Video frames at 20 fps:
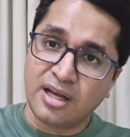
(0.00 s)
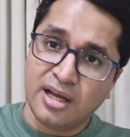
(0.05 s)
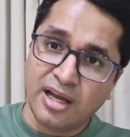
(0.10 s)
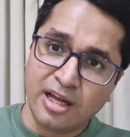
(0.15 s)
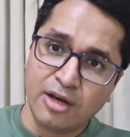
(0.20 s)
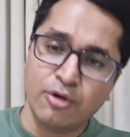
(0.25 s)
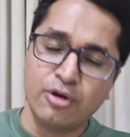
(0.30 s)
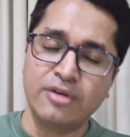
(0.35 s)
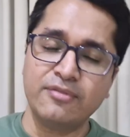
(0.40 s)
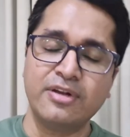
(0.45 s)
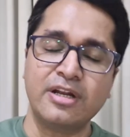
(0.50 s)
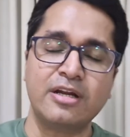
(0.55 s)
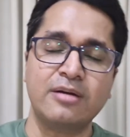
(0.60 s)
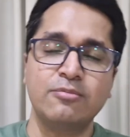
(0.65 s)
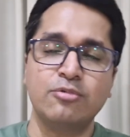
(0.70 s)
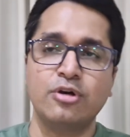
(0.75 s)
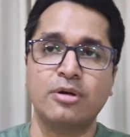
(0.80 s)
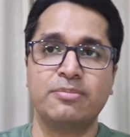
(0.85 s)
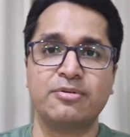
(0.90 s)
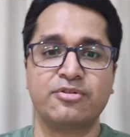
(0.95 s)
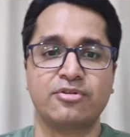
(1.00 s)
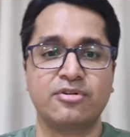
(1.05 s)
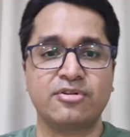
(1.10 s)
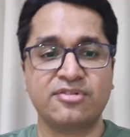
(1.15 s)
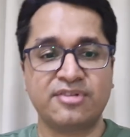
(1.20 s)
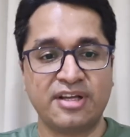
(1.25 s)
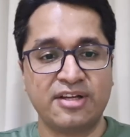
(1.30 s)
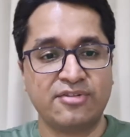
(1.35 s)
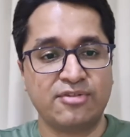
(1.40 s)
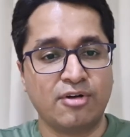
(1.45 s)
Hello and welcome to
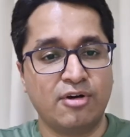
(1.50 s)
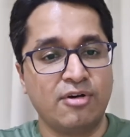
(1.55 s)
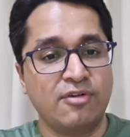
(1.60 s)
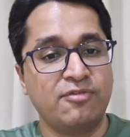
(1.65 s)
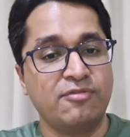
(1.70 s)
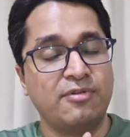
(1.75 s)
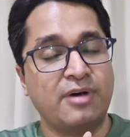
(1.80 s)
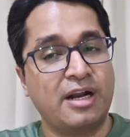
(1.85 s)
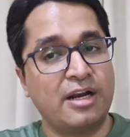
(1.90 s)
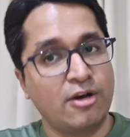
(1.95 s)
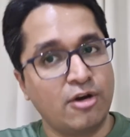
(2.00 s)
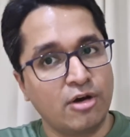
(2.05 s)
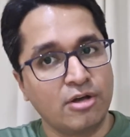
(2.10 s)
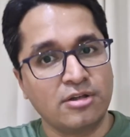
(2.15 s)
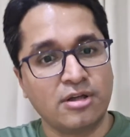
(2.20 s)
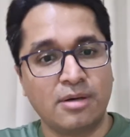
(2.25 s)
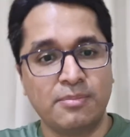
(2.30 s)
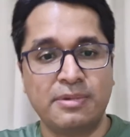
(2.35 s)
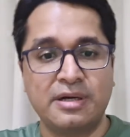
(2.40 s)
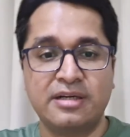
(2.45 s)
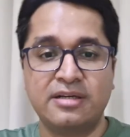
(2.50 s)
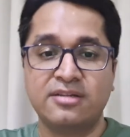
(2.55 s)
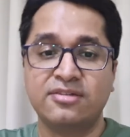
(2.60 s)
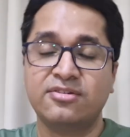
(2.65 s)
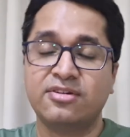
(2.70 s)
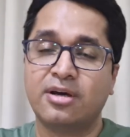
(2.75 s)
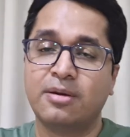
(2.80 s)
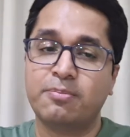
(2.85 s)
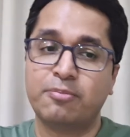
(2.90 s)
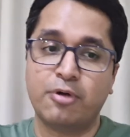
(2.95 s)
episode 6 of Unlock the
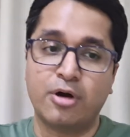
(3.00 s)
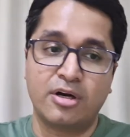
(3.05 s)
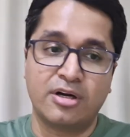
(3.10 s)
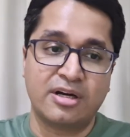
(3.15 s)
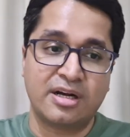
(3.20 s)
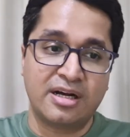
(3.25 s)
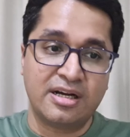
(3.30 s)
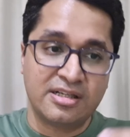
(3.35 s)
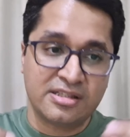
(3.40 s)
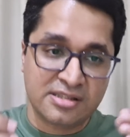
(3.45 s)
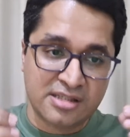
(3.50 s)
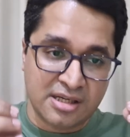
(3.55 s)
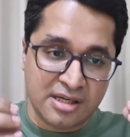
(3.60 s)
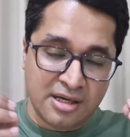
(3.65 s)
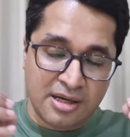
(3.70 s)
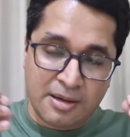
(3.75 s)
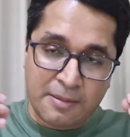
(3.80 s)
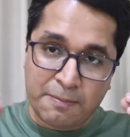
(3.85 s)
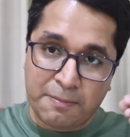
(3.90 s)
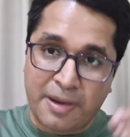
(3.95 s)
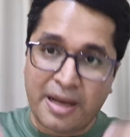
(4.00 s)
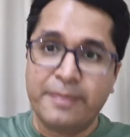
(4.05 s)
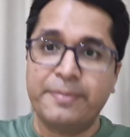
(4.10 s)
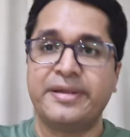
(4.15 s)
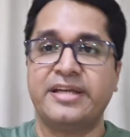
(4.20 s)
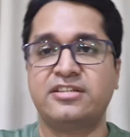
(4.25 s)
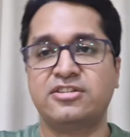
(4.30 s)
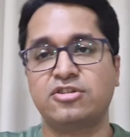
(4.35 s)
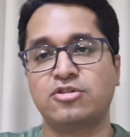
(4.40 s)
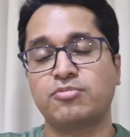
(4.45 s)
Abundance, a podcast by
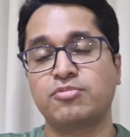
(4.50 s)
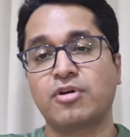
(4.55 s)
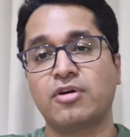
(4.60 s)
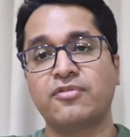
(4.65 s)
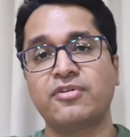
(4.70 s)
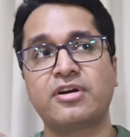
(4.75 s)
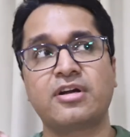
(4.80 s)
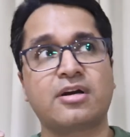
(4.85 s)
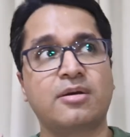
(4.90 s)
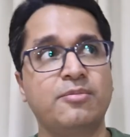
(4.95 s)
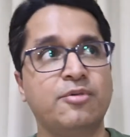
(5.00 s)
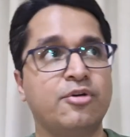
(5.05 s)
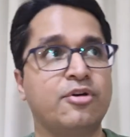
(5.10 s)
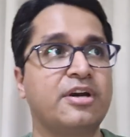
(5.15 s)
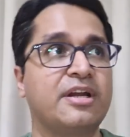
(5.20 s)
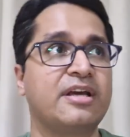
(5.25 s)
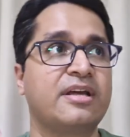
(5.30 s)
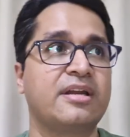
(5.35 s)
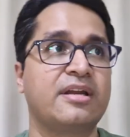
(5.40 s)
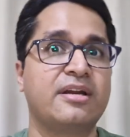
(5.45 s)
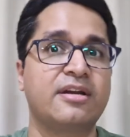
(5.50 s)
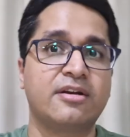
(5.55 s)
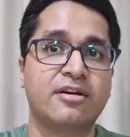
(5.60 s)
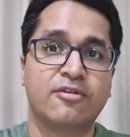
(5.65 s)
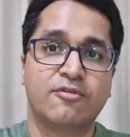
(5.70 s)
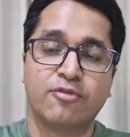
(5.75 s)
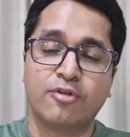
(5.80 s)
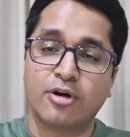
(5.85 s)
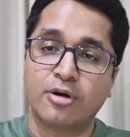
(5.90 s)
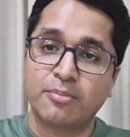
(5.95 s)
Paycheck to Profit, a community
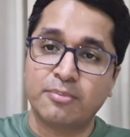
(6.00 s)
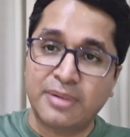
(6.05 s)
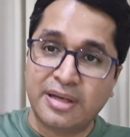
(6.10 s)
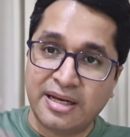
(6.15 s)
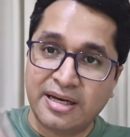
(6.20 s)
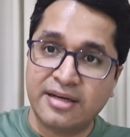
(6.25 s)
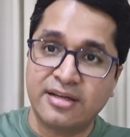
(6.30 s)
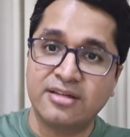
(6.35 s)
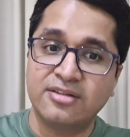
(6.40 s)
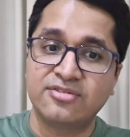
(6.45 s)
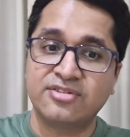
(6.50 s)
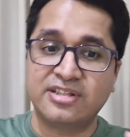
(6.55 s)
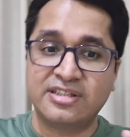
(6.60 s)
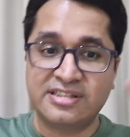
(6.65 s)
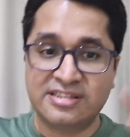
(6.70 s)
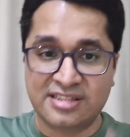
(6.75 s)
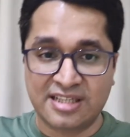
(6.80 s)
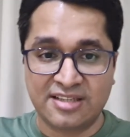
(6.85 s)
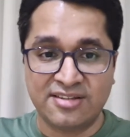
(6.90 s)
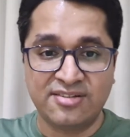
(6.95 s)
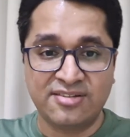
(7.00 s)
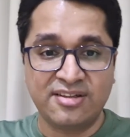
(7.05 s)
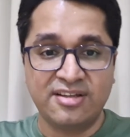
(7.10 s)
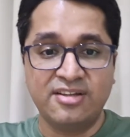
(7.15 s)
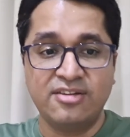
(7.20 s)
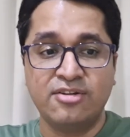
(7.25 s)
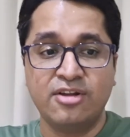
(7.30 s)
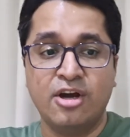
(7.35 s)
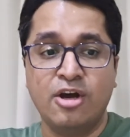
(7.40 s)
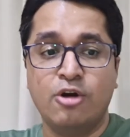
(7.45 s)
created for millennials and Gen
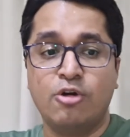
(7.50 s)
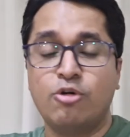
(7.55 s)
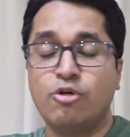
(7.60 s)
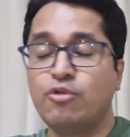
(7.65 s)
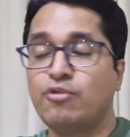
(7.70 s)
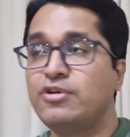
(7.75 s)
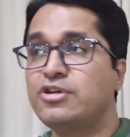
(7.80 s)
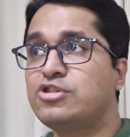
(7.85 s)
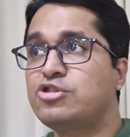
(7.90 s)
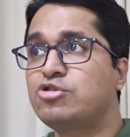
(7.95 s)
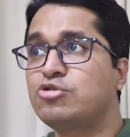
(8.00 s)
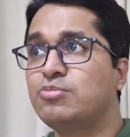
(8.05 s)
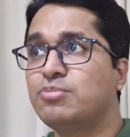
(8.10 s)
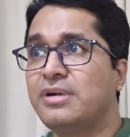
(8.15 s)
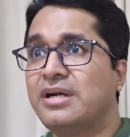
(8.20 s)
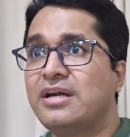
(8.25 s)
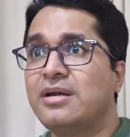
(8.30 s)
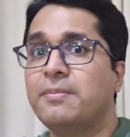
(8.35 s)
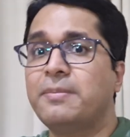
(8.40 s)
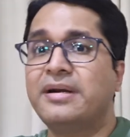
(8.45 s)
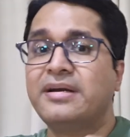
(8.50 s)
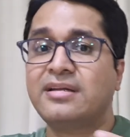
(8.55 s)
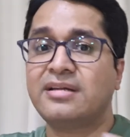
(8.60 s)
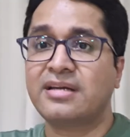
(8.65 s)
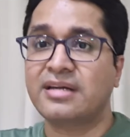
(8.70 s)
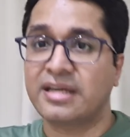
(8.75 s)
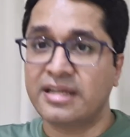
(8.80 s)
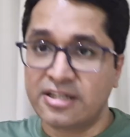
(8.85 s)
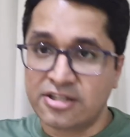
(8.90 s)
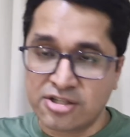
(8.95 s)
Zs who wish to build a
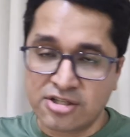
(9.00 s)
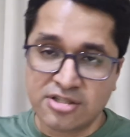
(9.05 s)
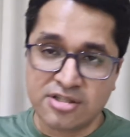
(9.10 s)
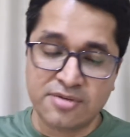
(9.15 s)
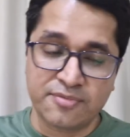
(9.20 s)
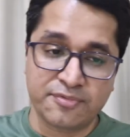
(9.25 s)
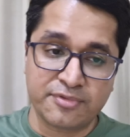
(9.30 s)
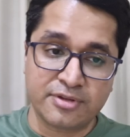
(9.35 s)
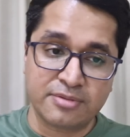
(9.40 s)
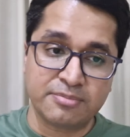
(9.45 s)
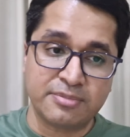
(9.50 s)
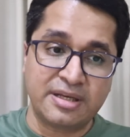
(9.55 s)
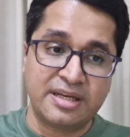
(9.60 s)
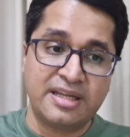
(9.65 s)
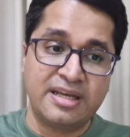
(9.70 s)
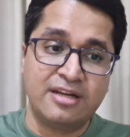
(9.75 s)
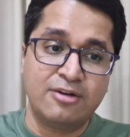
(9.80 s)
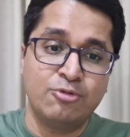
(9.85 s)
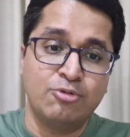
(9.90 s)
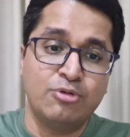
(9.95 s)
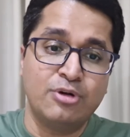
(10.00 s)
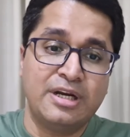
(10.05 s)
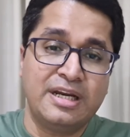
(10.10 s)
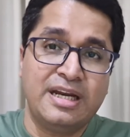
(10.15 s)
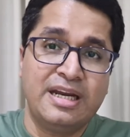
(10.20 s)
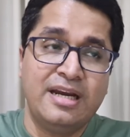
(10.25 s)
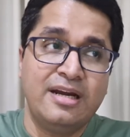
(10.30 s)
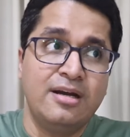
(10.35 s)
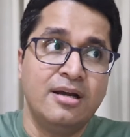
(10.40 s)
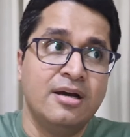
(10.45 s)
better relationship with money and who
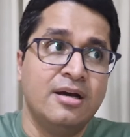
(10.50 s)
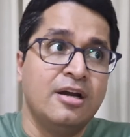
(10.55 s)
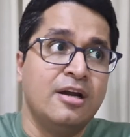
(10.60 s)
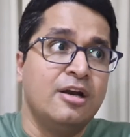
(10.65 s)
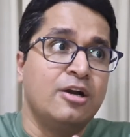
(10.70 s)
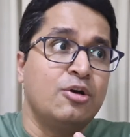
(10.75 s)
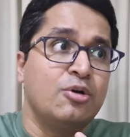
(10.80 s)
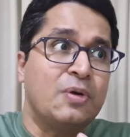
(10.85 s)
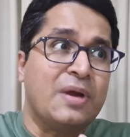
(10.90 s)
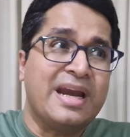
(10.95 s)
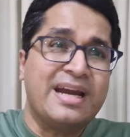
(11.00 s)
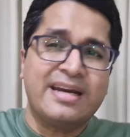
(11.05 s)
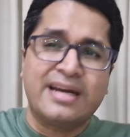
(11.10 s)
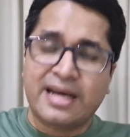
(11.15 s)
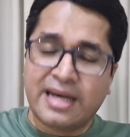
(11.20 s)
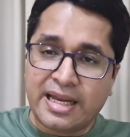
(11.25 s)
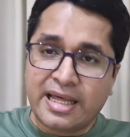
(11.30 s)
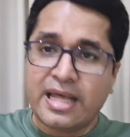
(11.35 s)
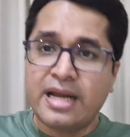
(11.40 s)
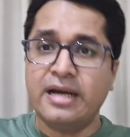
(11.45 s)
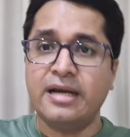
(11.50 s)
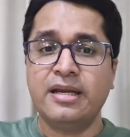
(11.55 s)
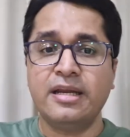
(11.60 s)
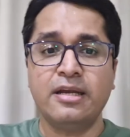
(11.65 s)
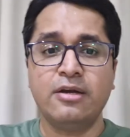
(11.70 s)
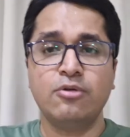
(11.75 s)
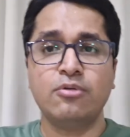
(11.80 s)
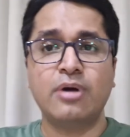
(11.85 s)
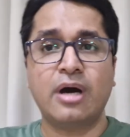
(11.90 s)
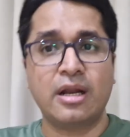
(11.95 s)
need to get
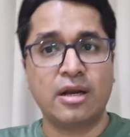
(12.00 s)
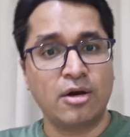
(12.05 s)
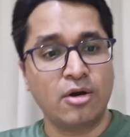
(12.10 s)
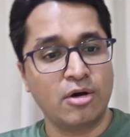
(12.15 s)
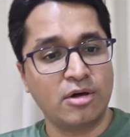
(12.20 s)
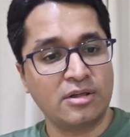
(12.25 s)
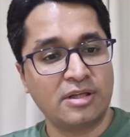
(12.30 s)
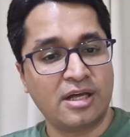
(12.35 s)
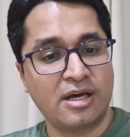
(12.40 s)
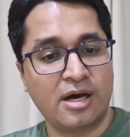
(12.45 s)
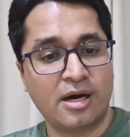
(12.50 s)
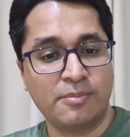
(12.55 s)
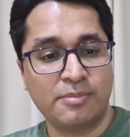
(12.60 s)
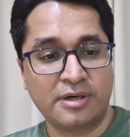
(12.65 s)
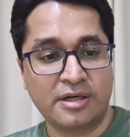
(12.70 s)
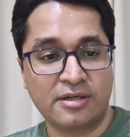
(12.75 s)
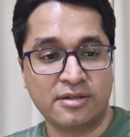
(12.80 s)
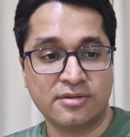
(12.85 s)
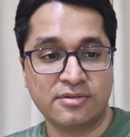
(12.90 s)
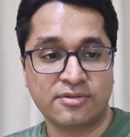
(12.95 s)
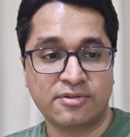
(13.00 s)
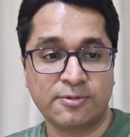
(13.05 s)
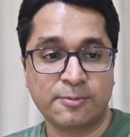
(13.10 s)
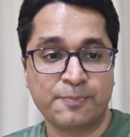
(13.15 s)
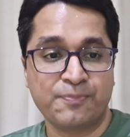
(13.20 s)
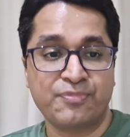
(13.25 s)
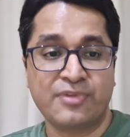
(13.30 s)
clarity to unlock their abundance.